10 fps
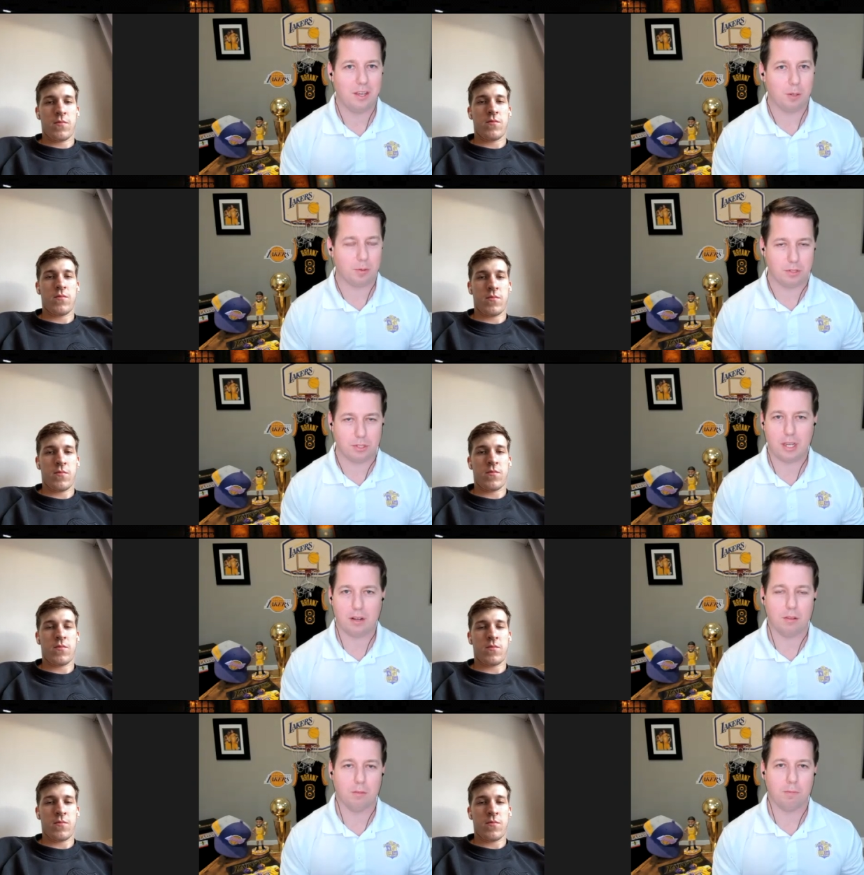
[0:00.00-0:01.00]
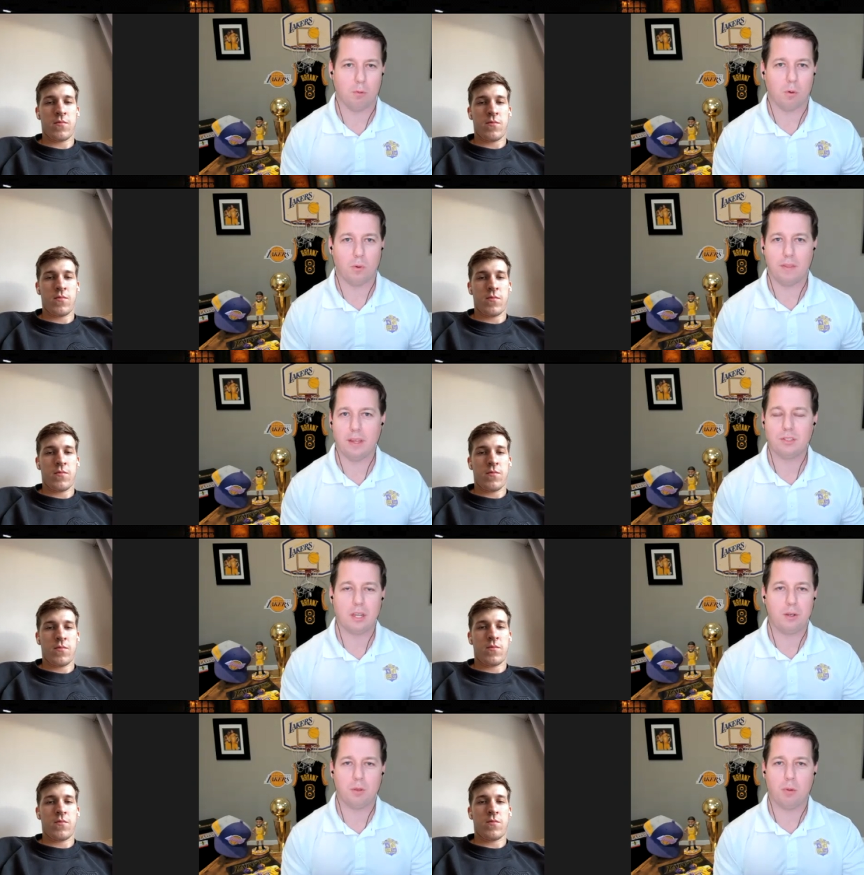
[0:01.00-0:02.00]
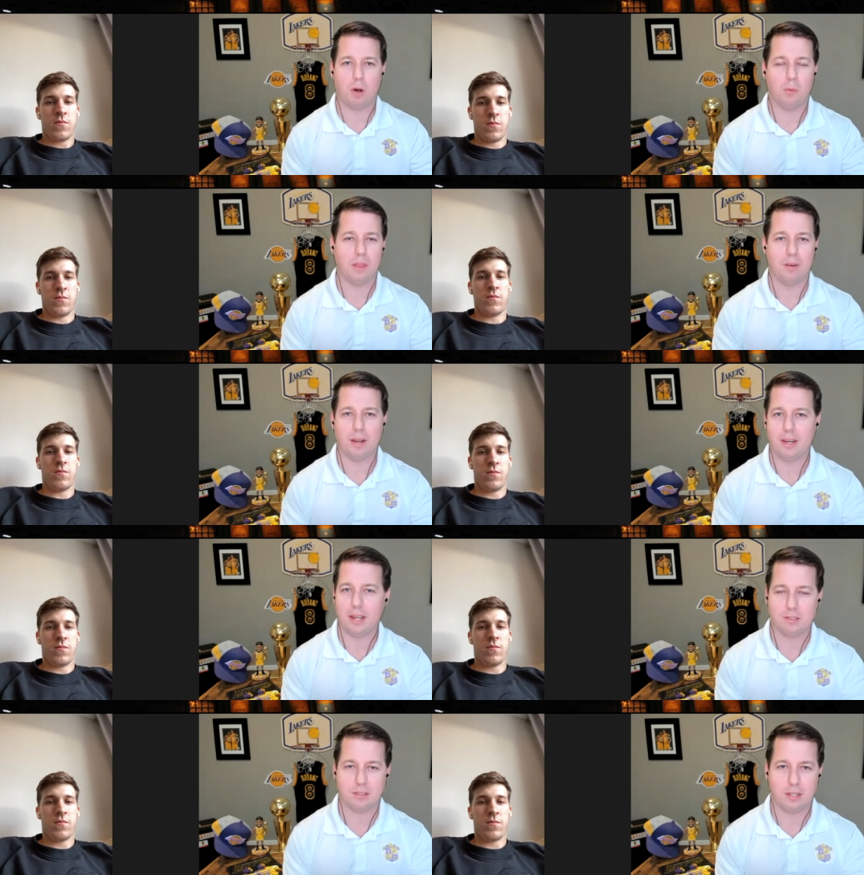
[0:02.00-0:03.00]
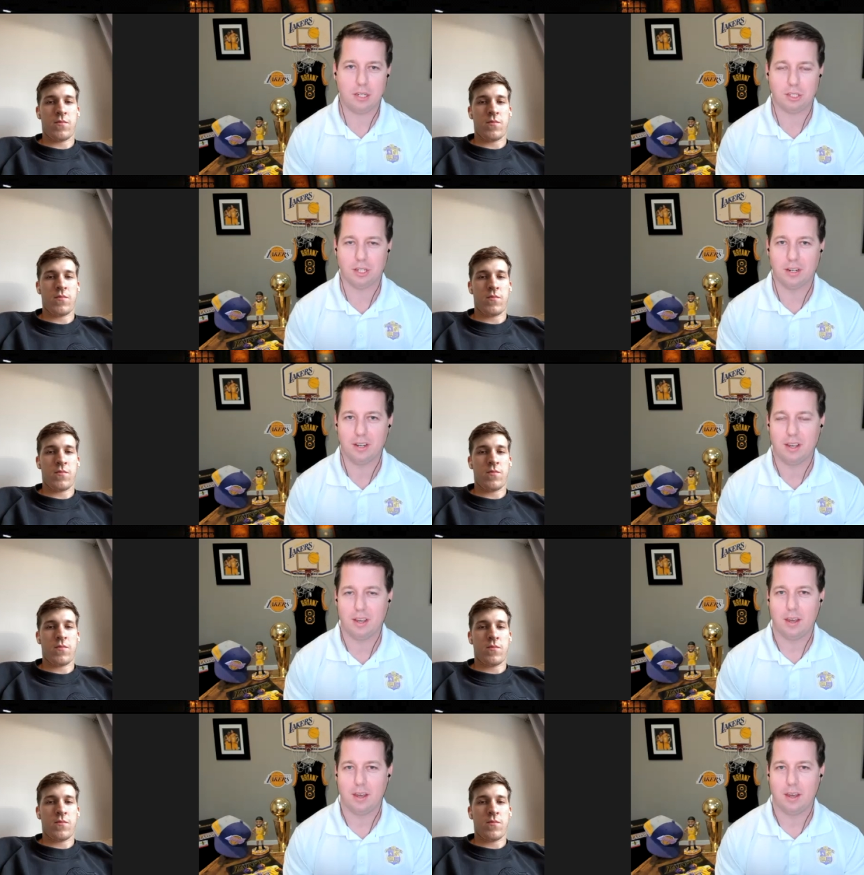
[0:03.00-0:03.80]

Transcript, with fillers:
Speaker 1: You can see it on the floor where they send you the ball without any hesitation.